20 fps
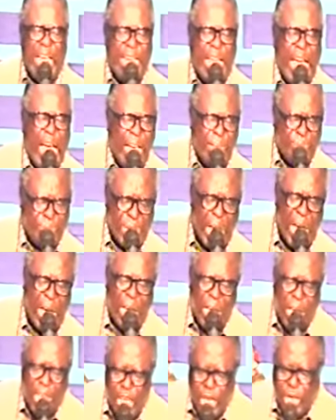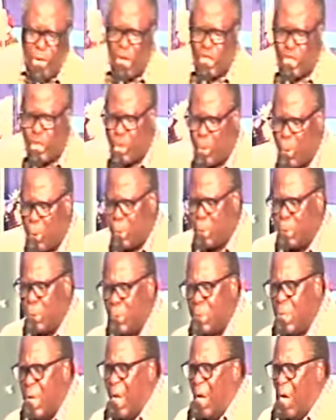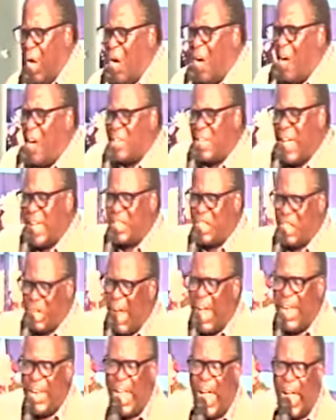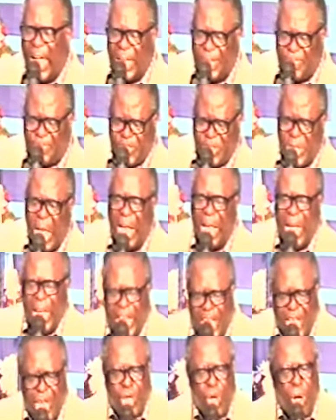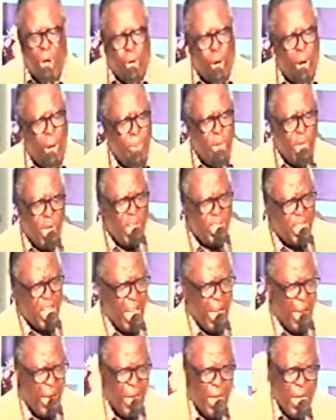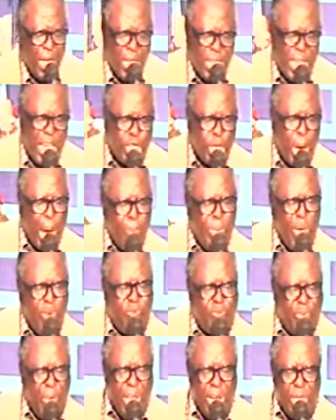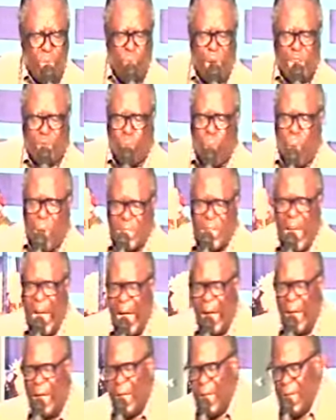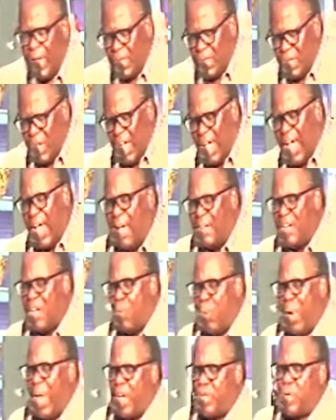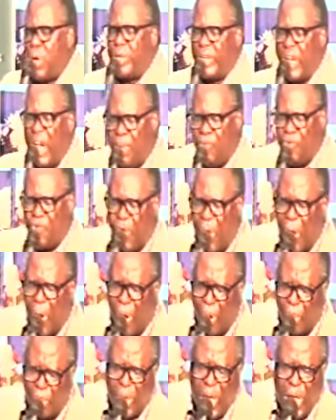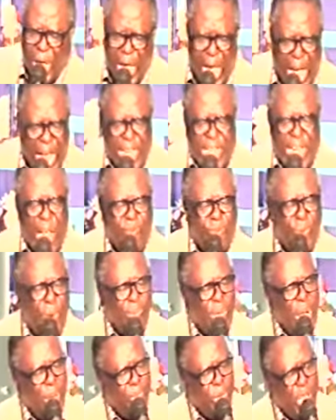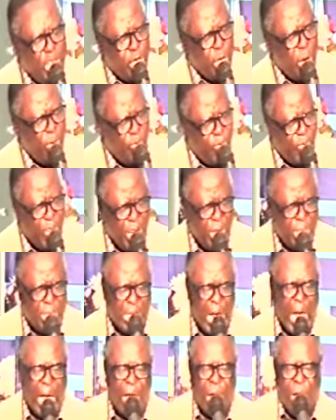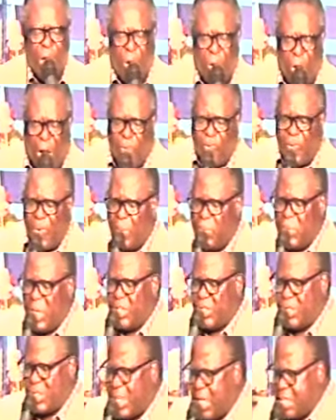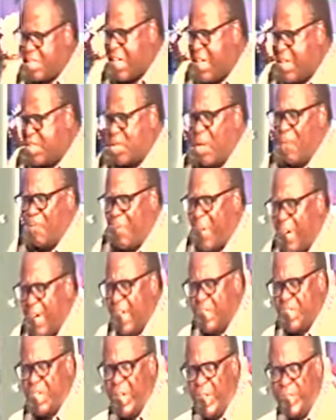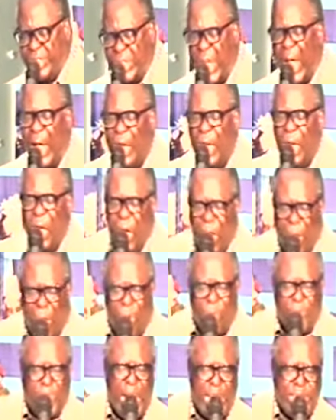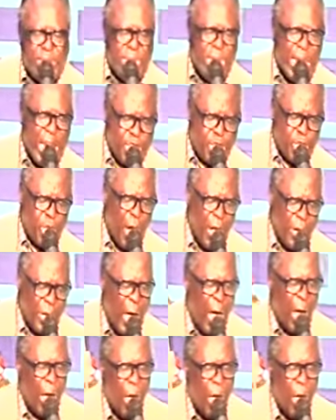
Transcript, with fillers: lives in your school, all the dry lives in your community, they shall be filled with water. Anywhere you came from, either from the mission field uh, or from the cities or villages uh, of this nation uh,